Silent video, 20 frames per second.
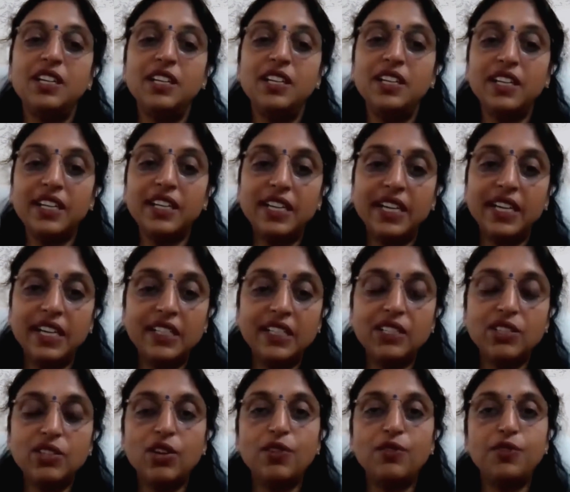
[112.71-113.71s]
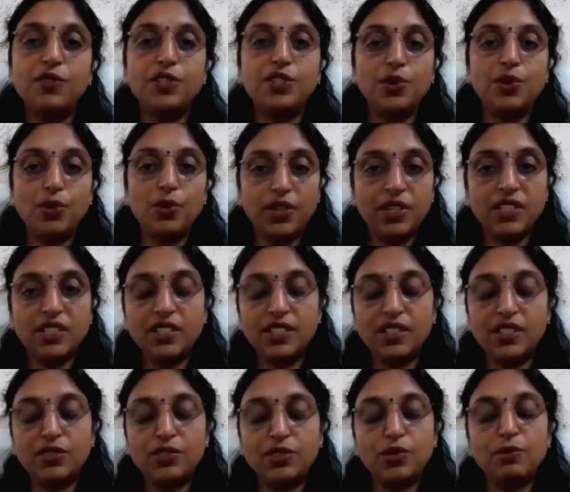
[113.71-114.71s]
In the case of
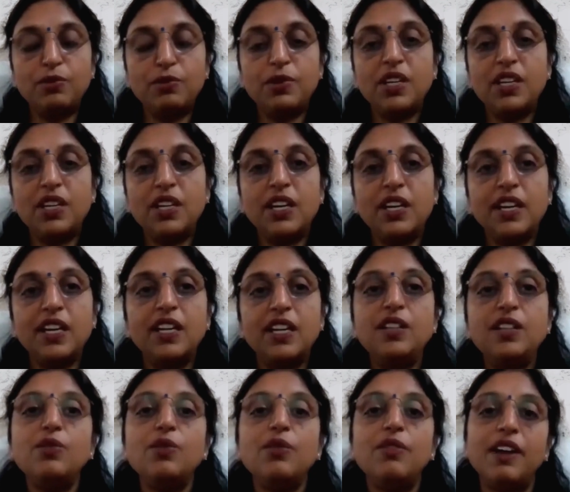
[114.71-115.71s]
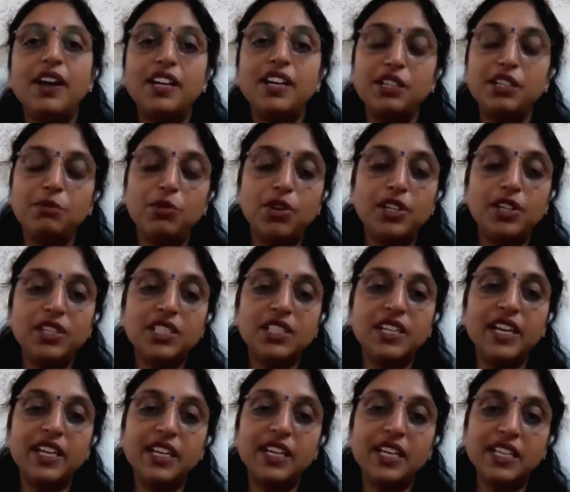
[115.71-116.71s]
Sjogren's syndrome, again, you have antibodies
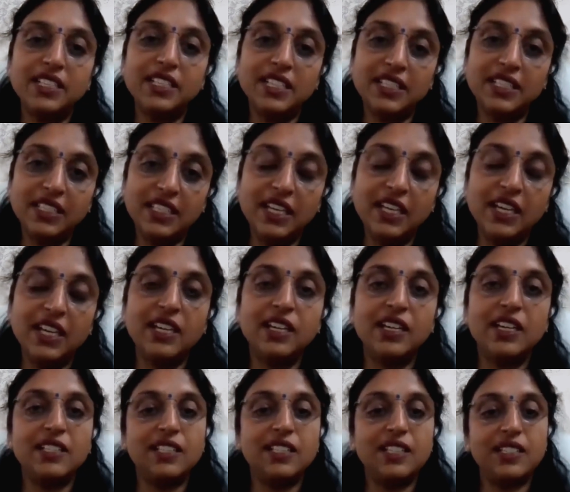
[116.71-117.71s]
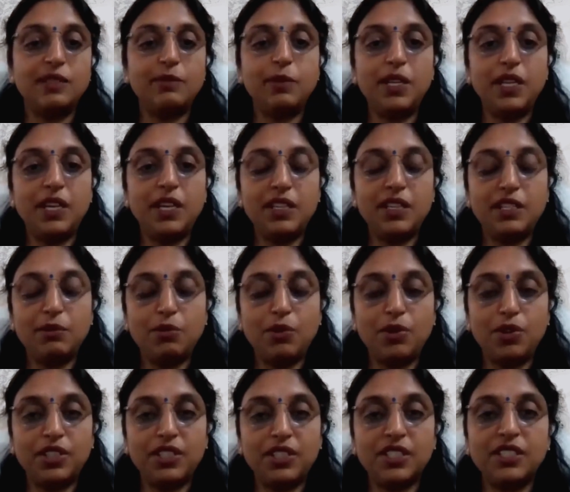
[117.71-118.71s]
like SSA and SSB
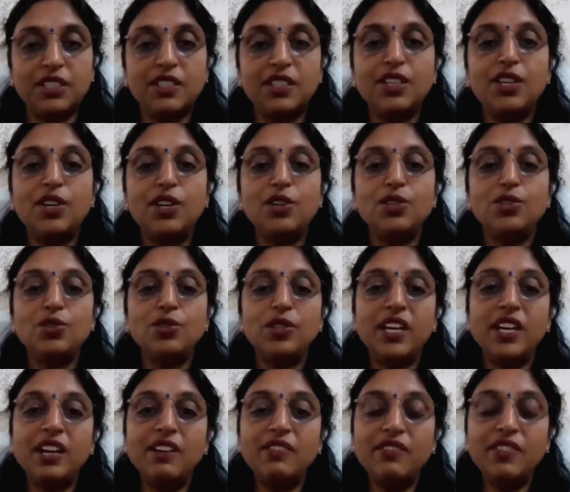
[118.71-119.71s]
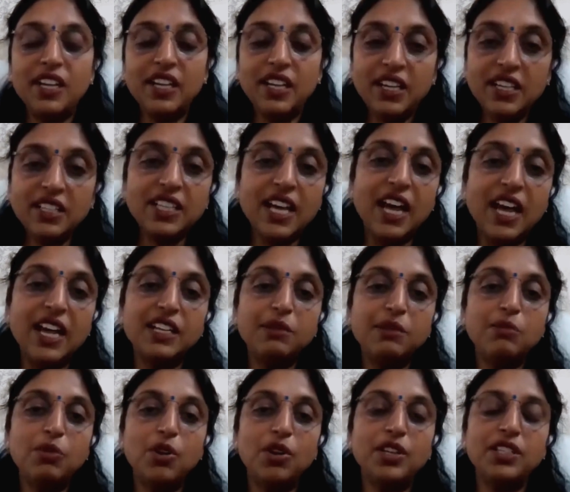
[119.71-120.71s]
antibodies. So there are various
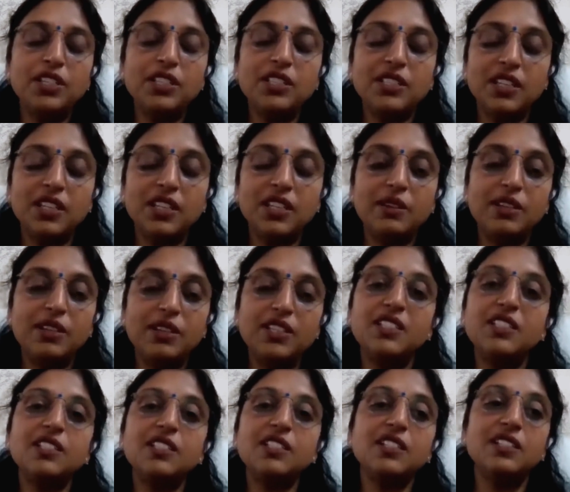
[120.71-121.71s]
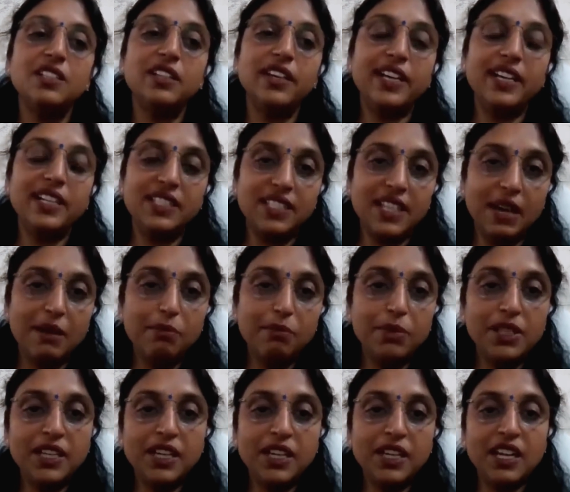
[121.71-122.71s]
antibodies, and it's just an
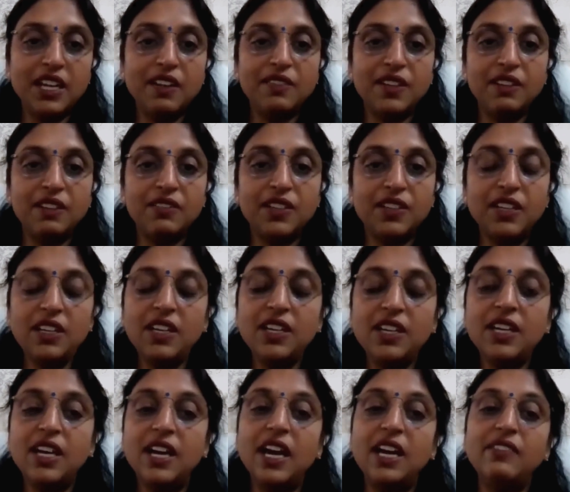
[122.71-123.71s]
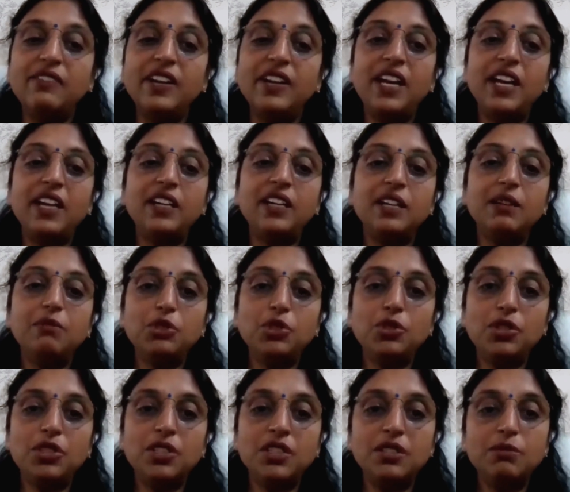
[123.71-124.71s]
example that I have given. And when I come
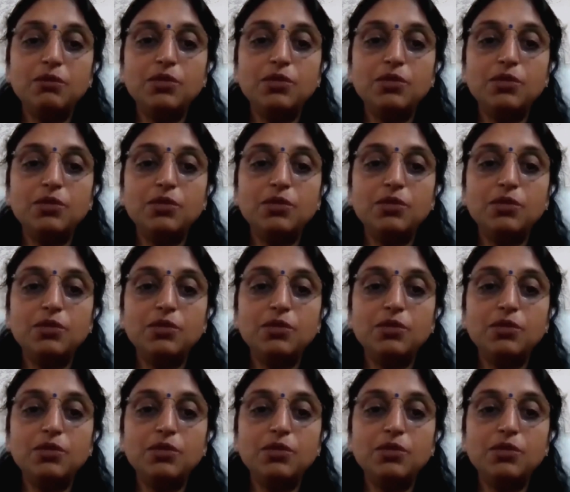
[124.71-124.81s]
to